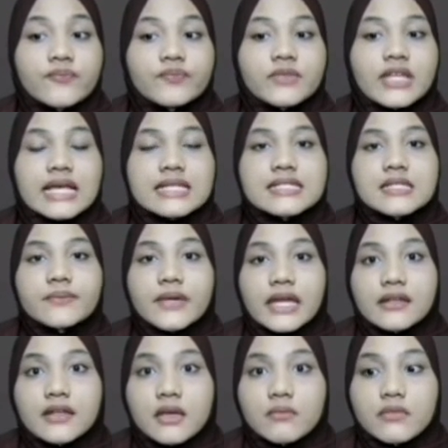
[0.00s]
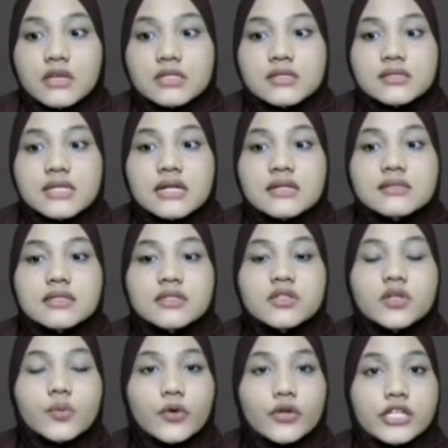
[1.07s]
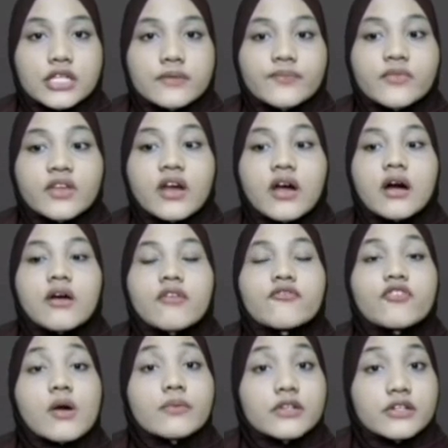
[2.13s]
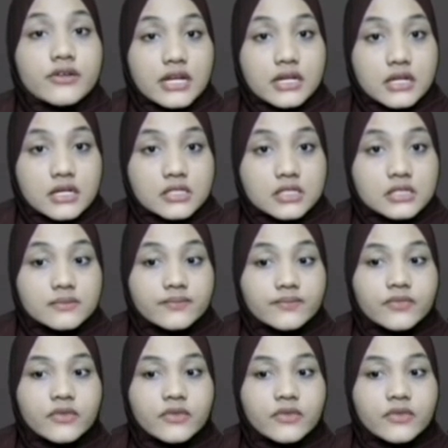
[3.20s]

calcium can damage cells in your body from the radiation.